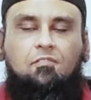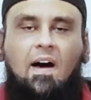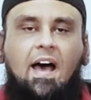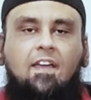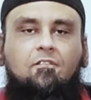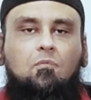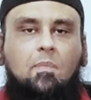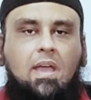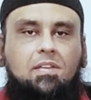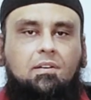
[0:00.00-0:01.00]
5
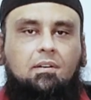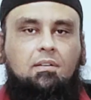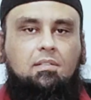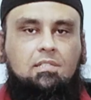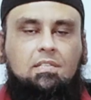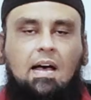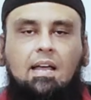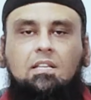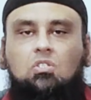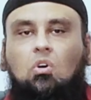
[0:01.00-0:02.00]
major
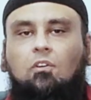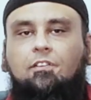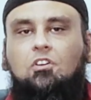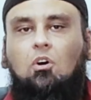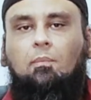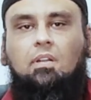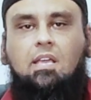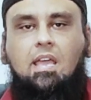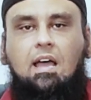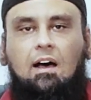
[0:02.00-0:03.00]
signs of Yawm
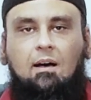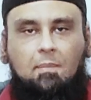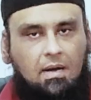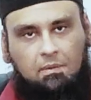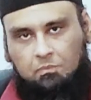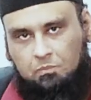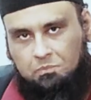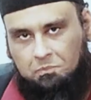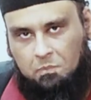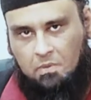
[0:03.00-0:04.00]
al-Qiyamah,
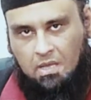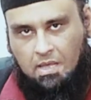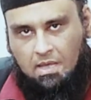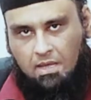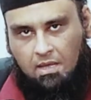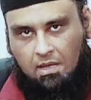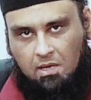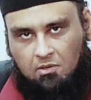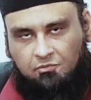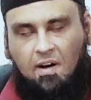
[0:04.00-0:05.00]

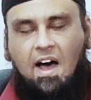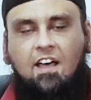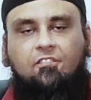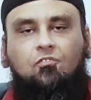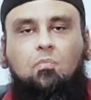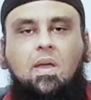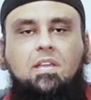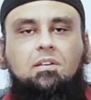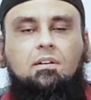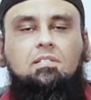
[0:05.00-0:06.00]
5
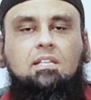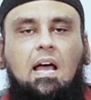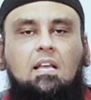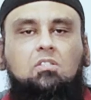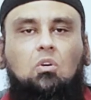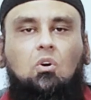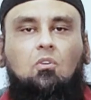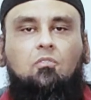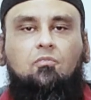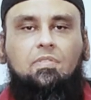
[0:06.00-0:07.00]
major signs
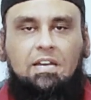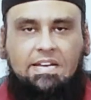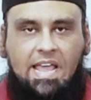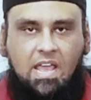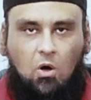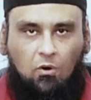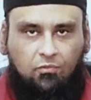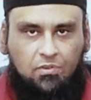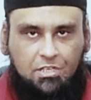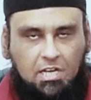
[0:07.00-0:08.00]
of the Day
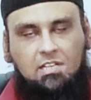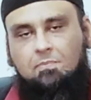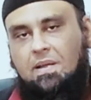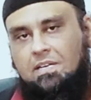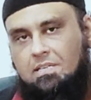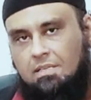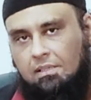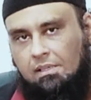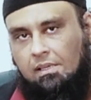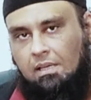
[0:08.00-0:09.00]
of Judgment.